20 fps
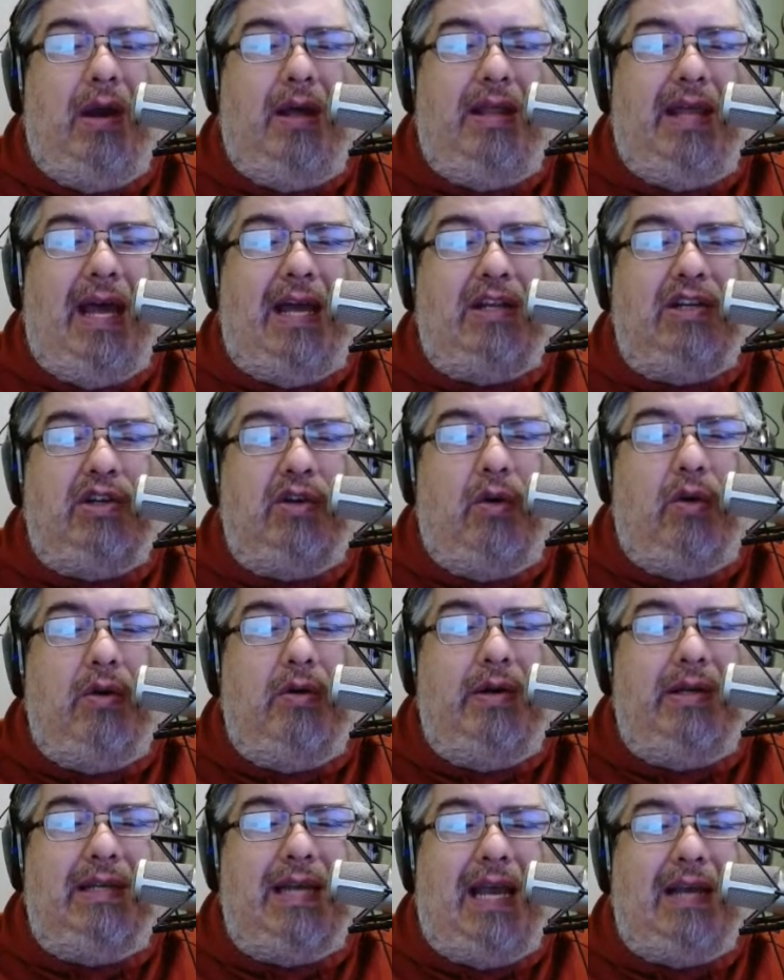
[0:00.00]
That
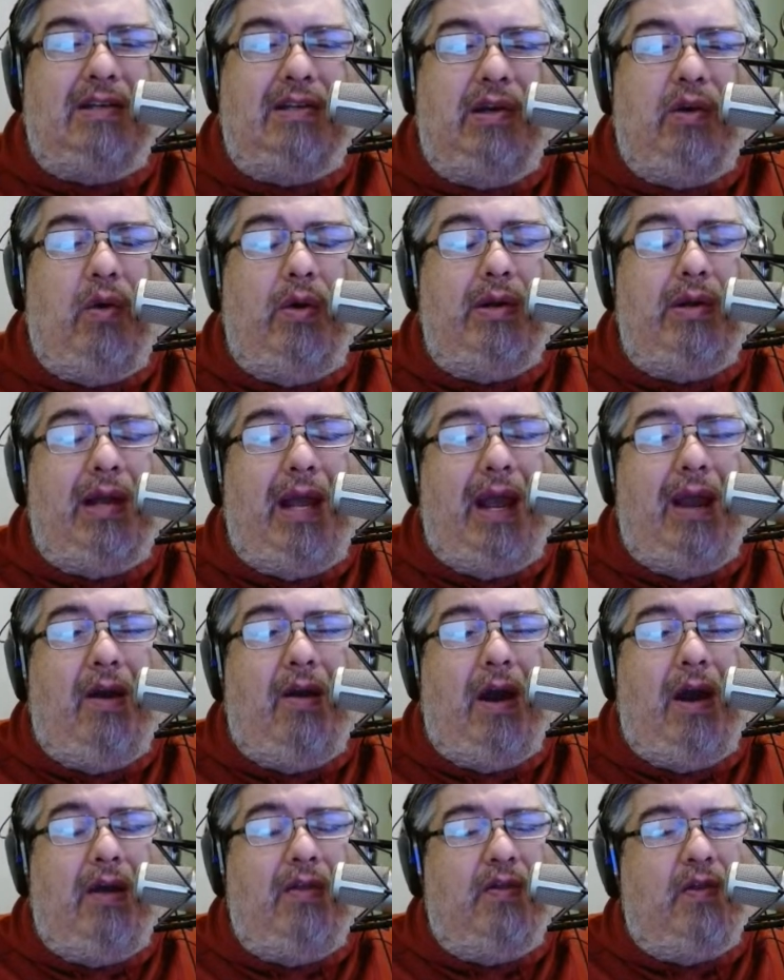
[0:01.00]
show is actually going to
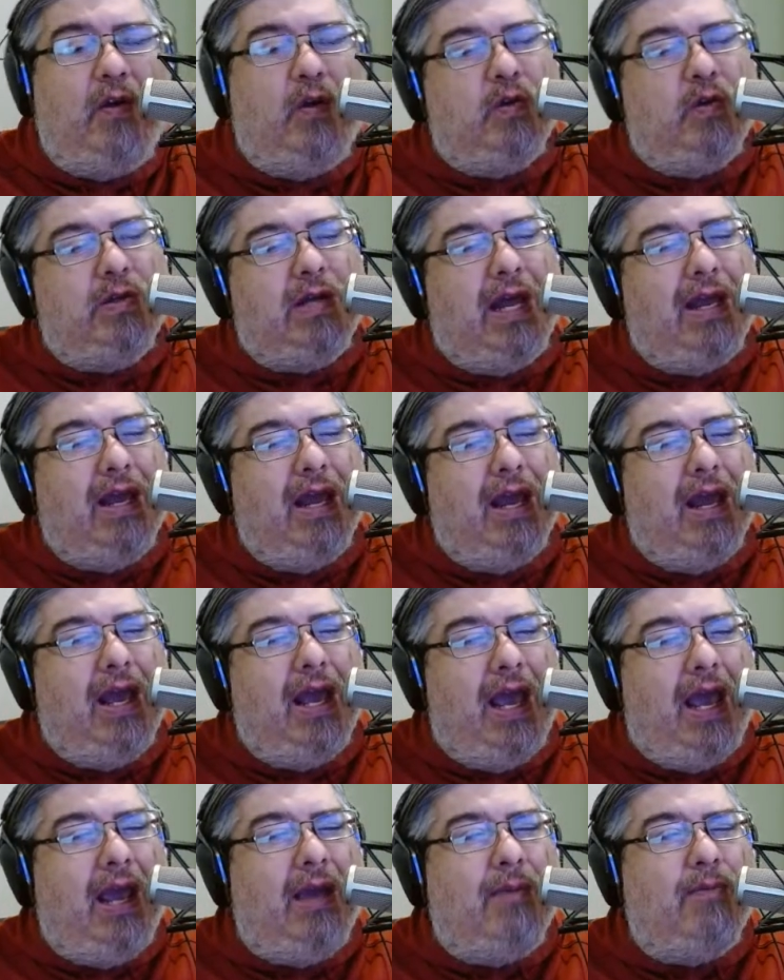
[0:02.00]
air on Thursday,
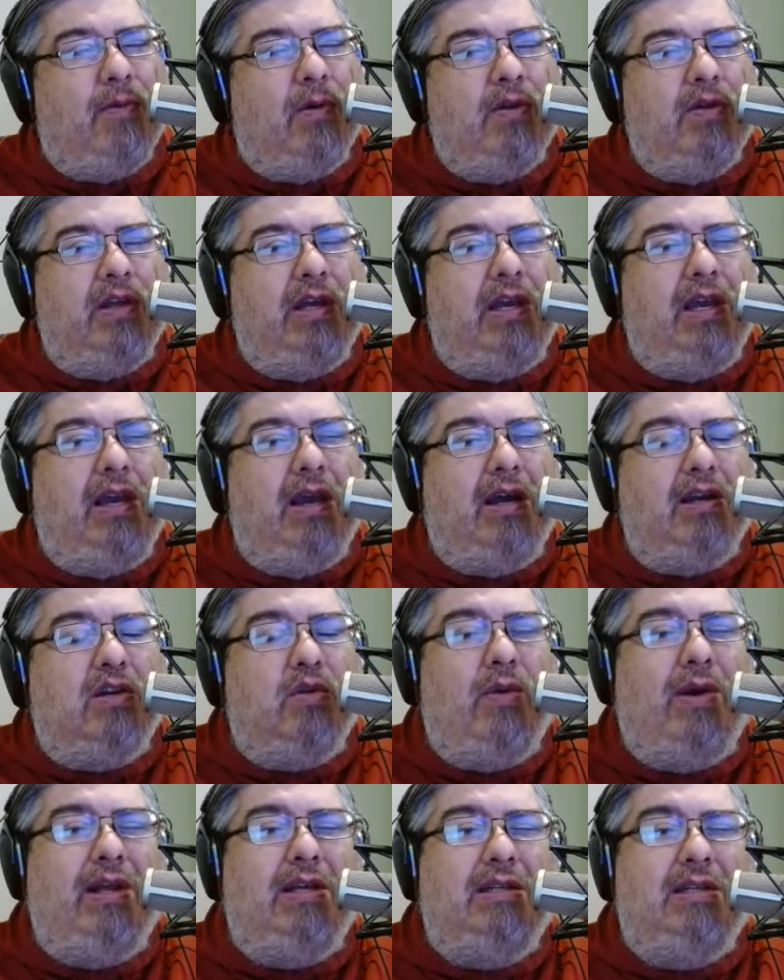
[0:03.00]
April the
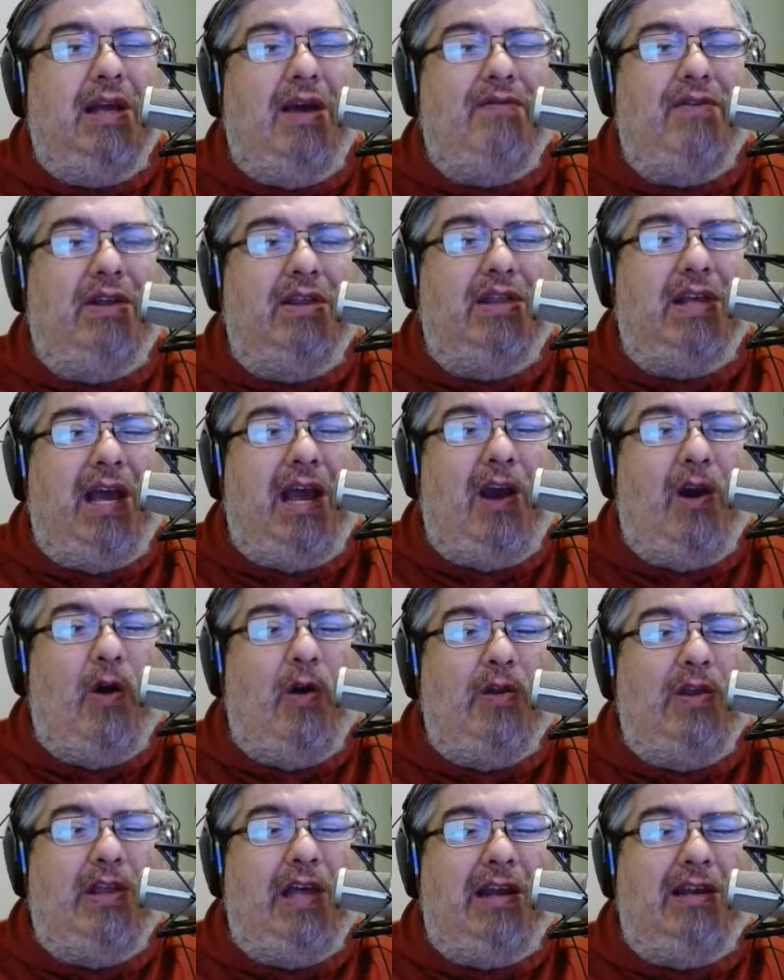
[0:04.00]
27th. I
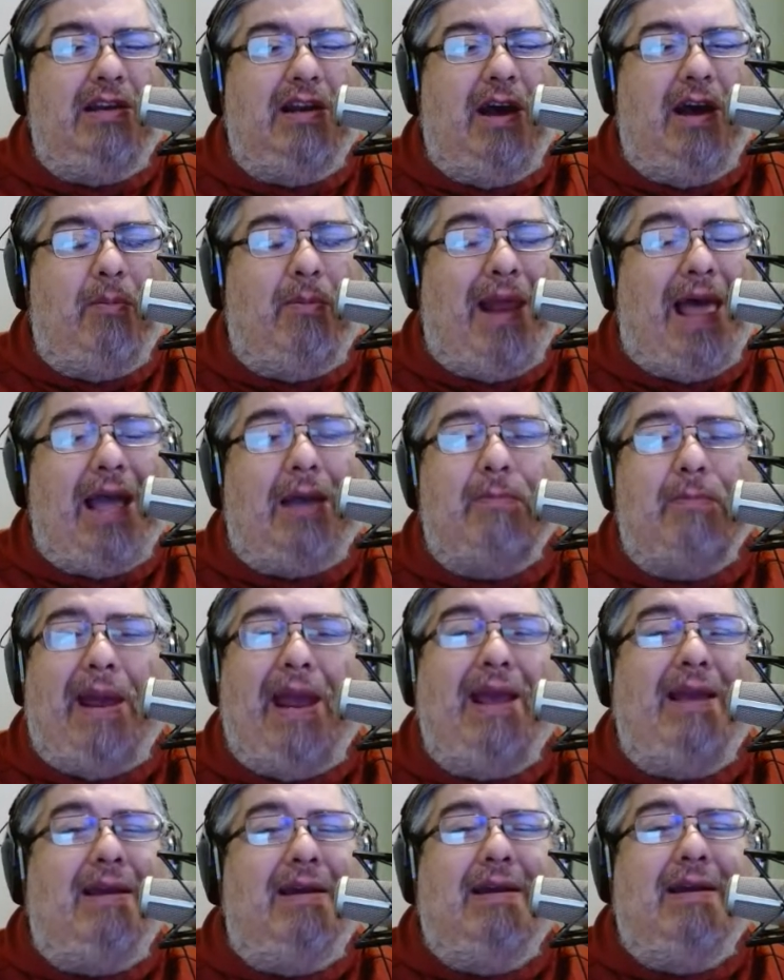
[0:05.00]
heard that
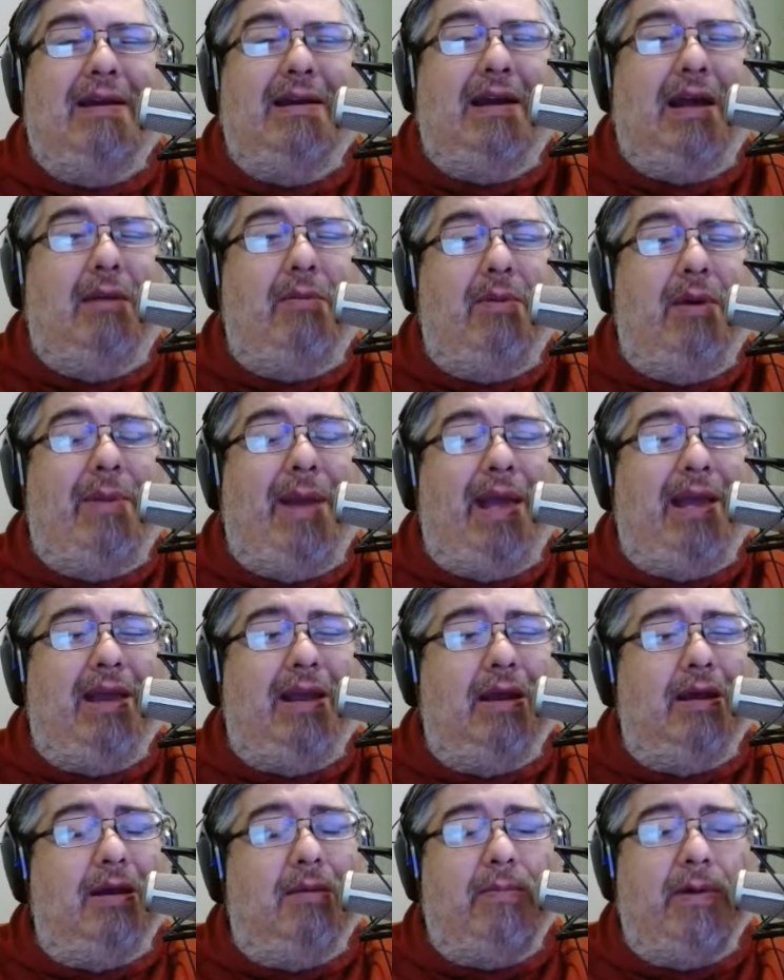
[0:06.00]
Blackpink going to be
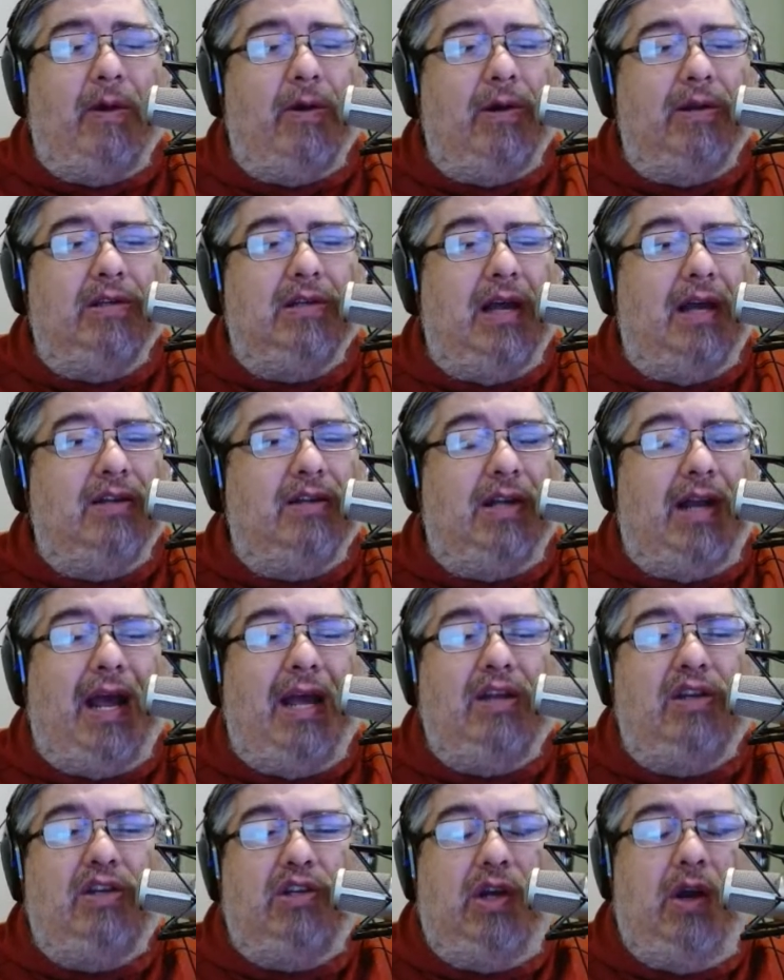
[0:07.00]
making an appearance on
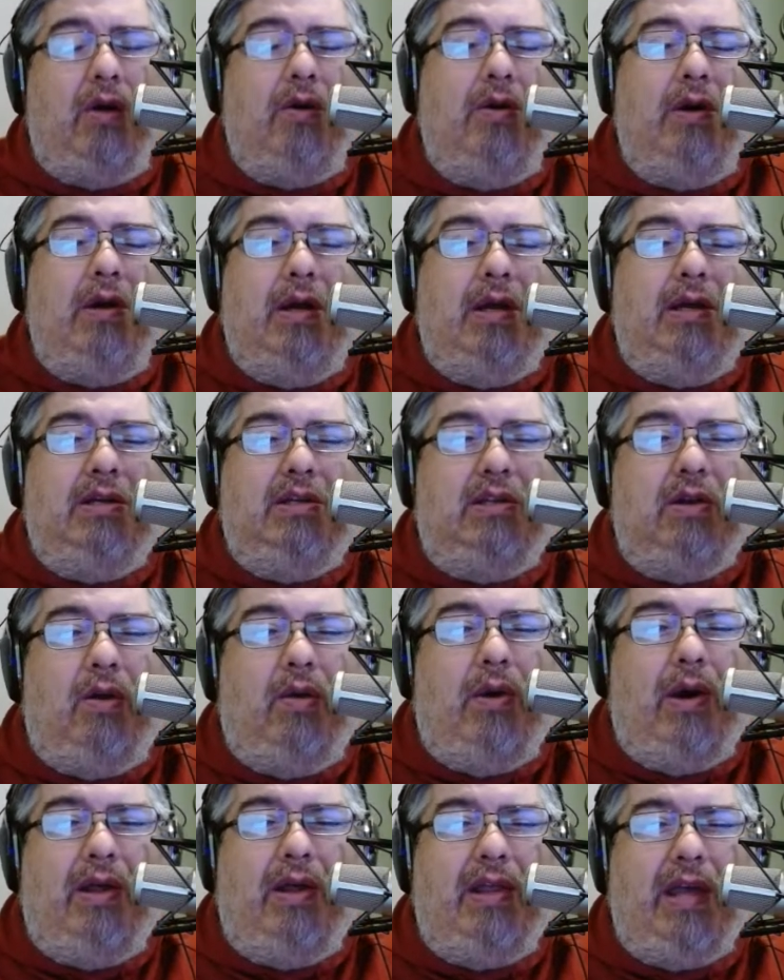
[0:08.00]
tonight's show.
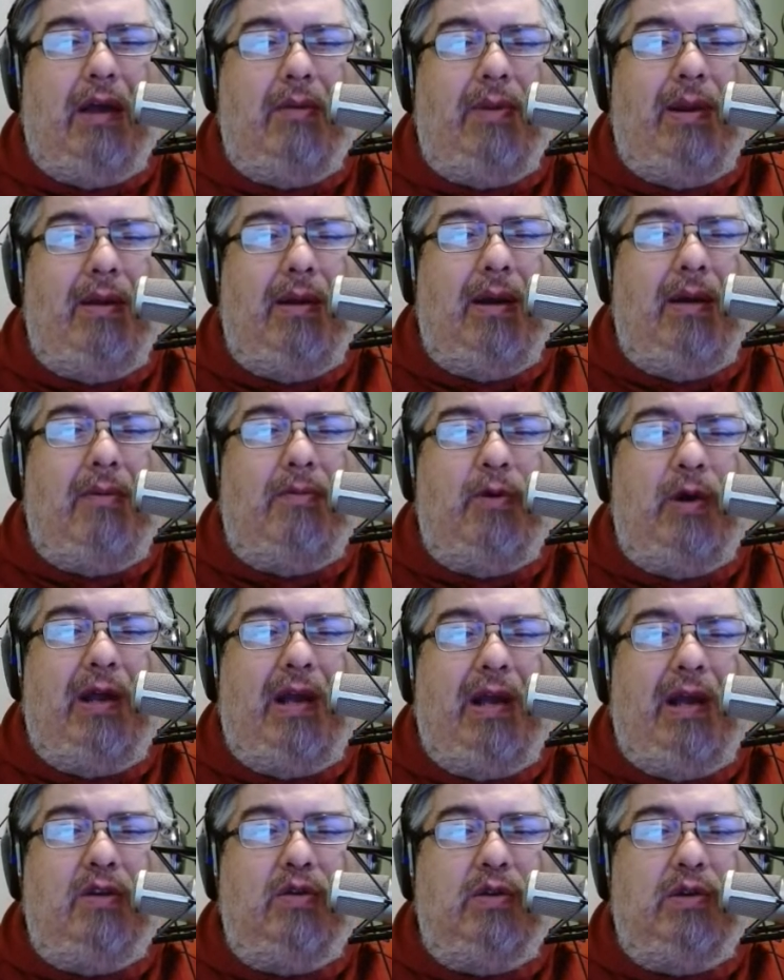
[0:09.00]
So that'll be
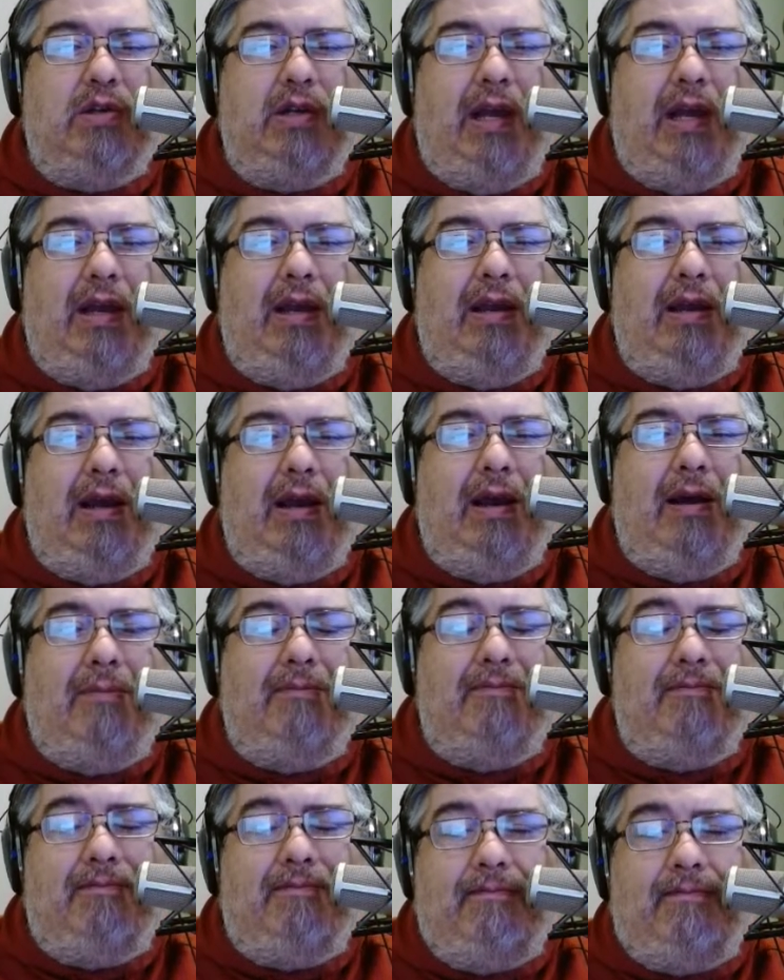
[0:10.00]
pretty interesting.
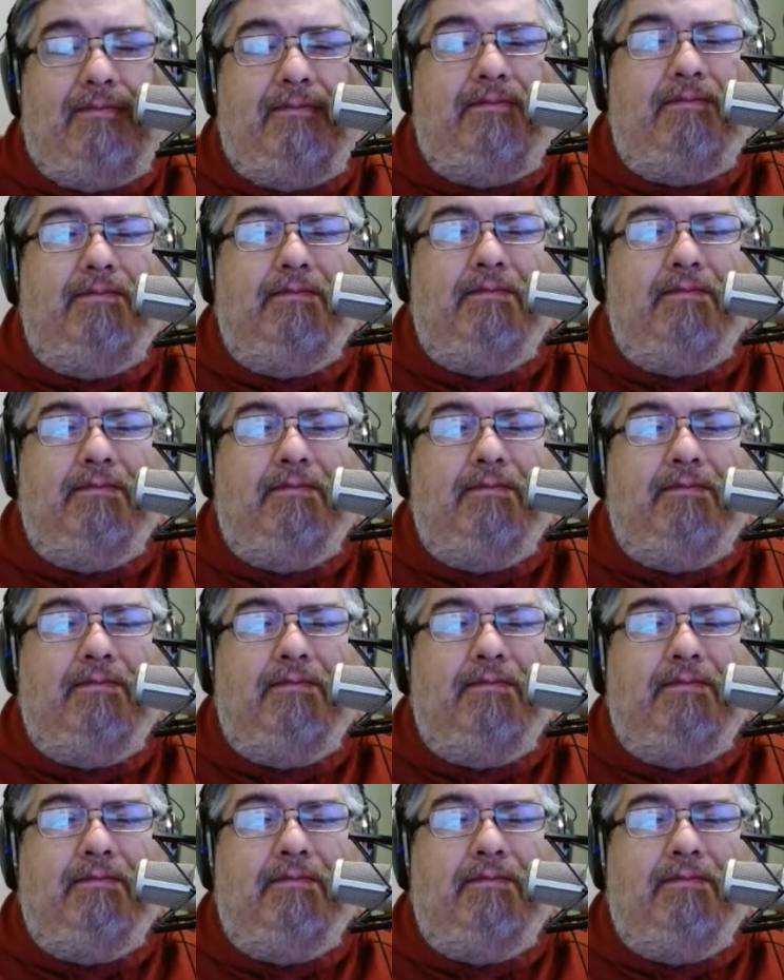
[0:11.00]
It's